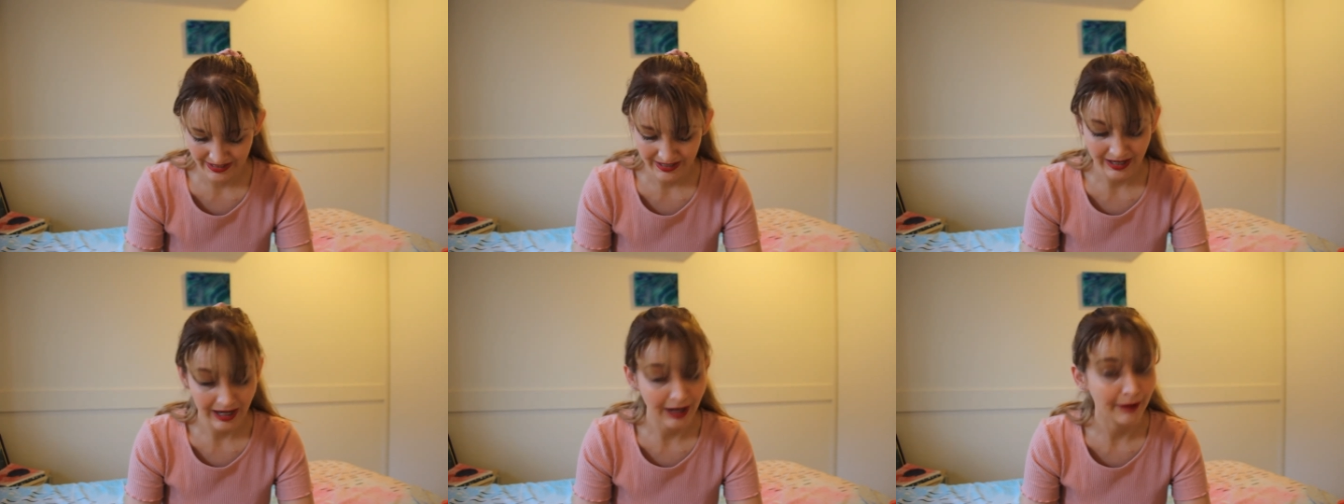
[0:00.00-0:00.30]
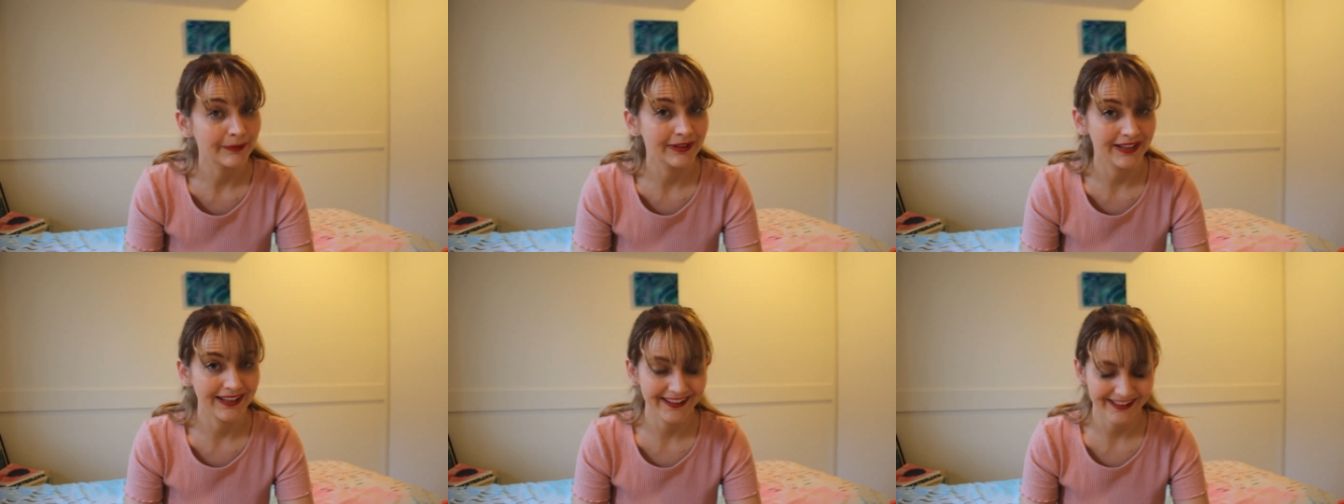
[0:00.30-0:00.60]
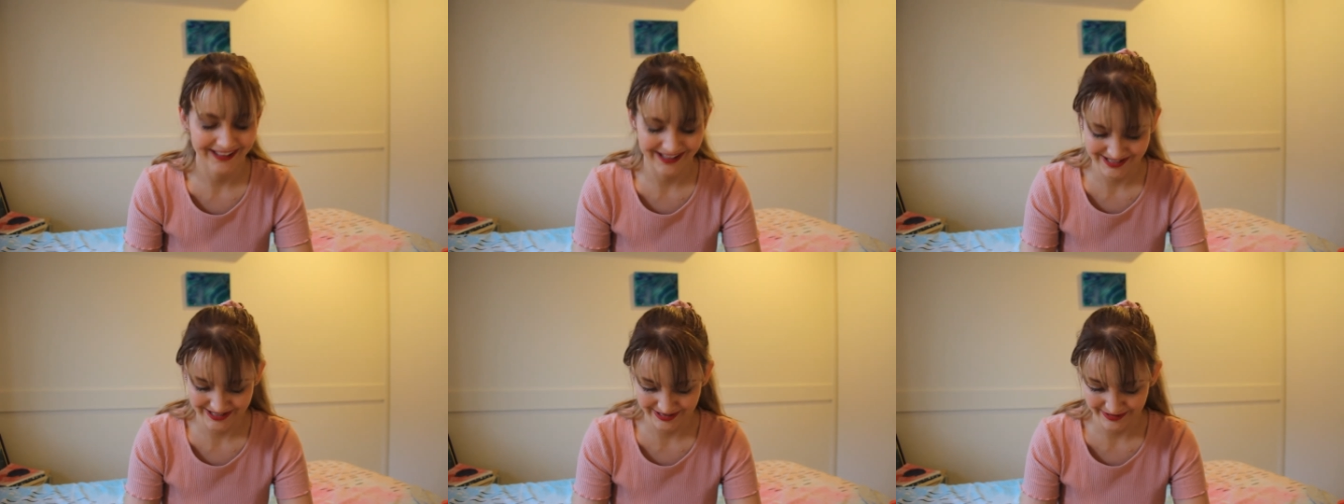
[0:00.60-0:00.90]
I'm glad
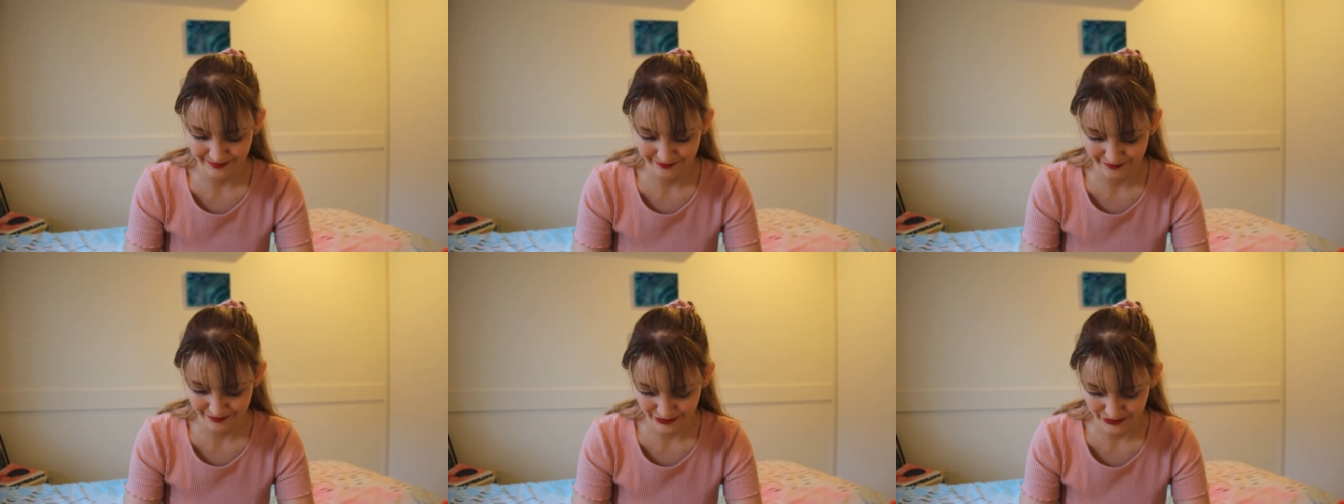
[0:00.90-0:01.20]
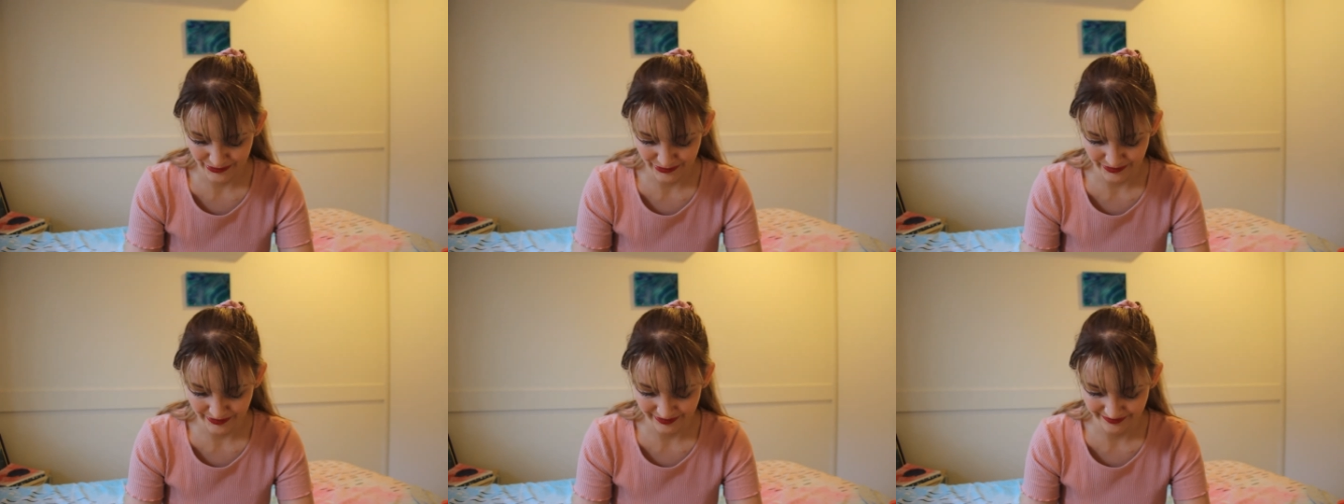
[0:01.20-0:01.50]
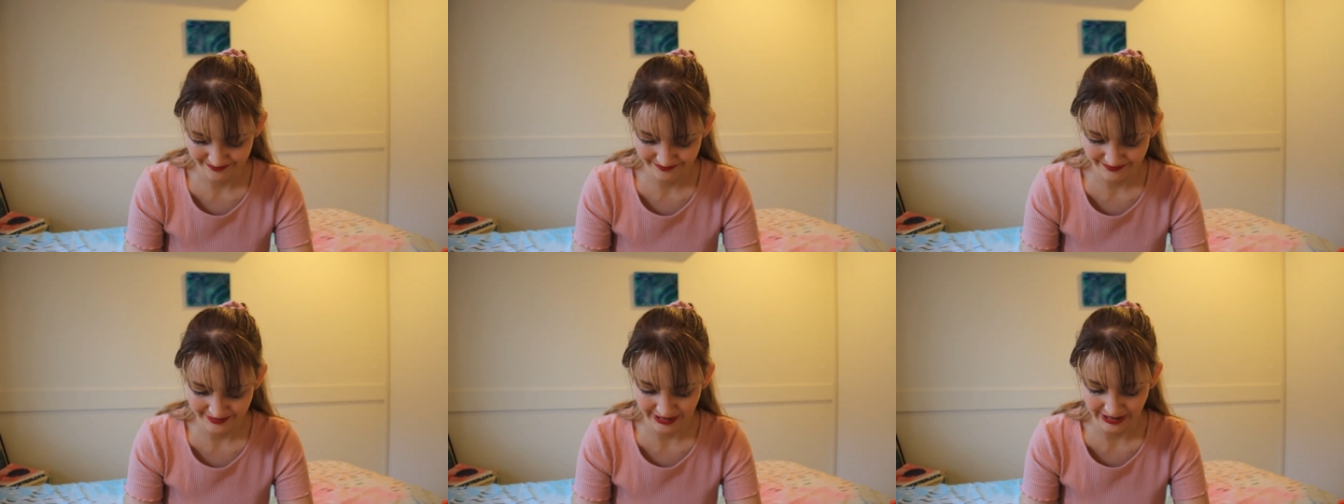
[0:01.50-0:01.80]
I did it for sure,
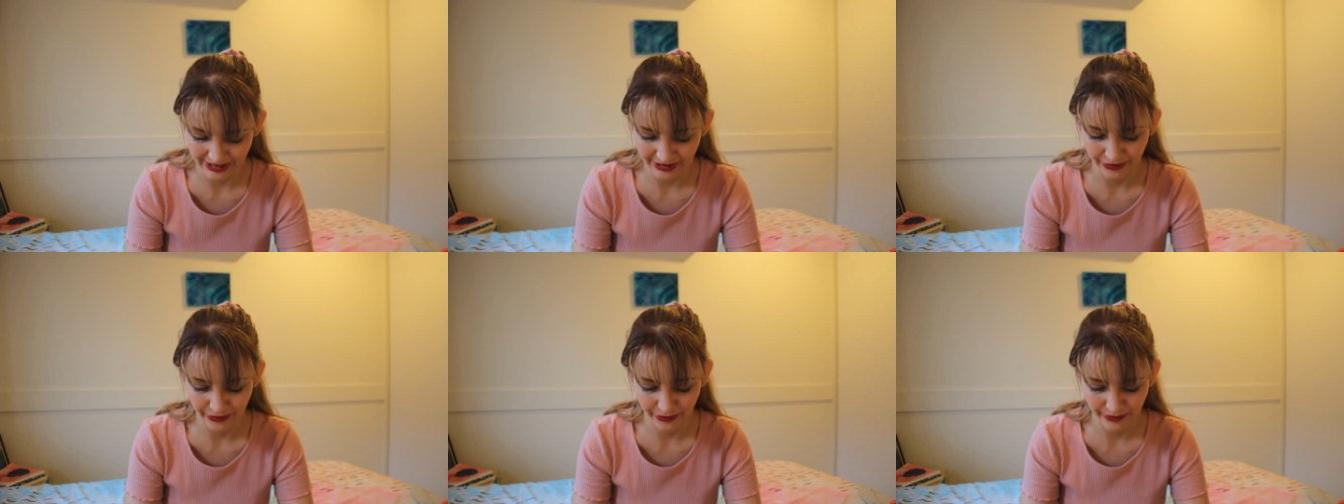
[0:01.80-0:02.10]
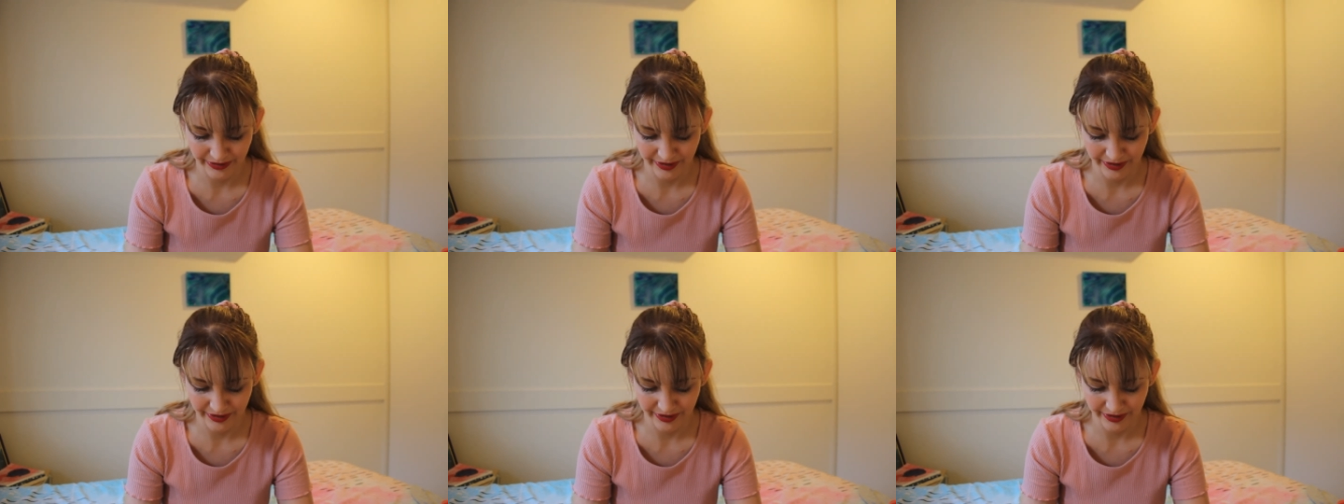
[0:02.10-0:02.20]
and I know